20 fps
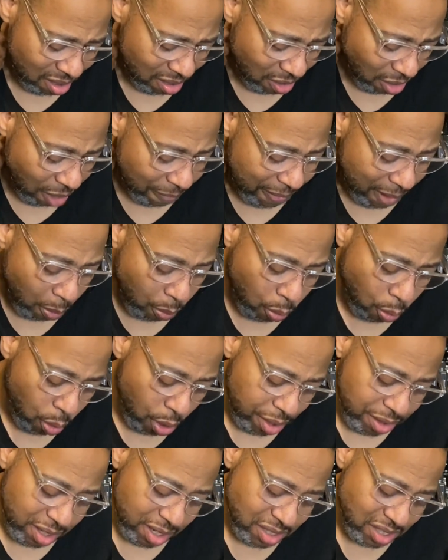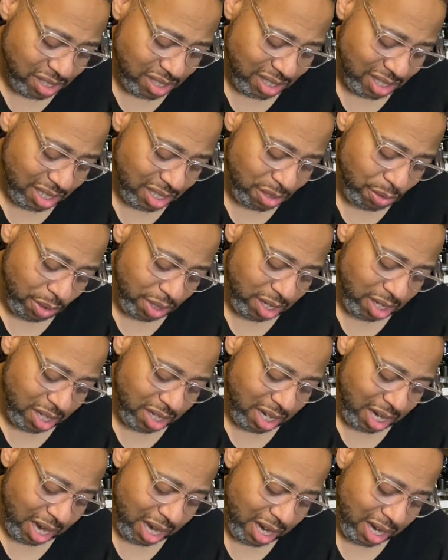Or if I wore this during the
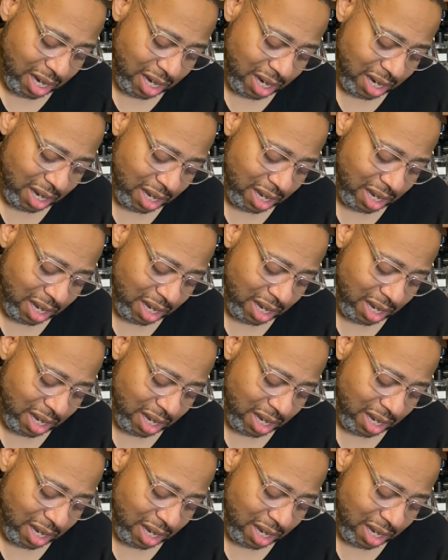day,